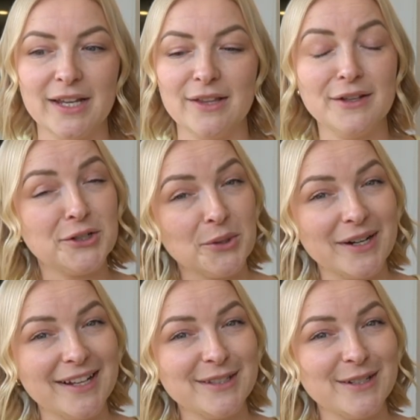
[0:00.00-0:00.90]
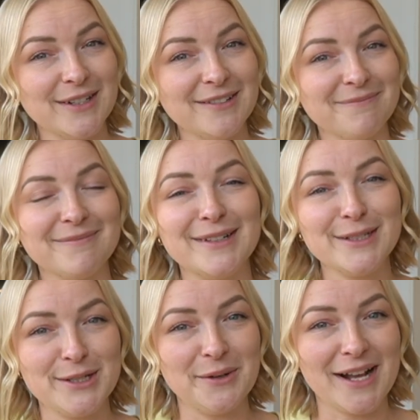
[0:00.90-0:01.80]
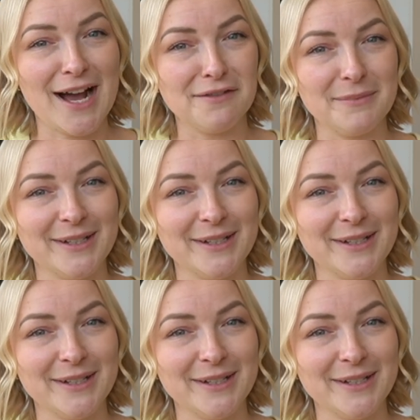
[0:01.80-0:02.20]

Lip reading: The short answer is $2.5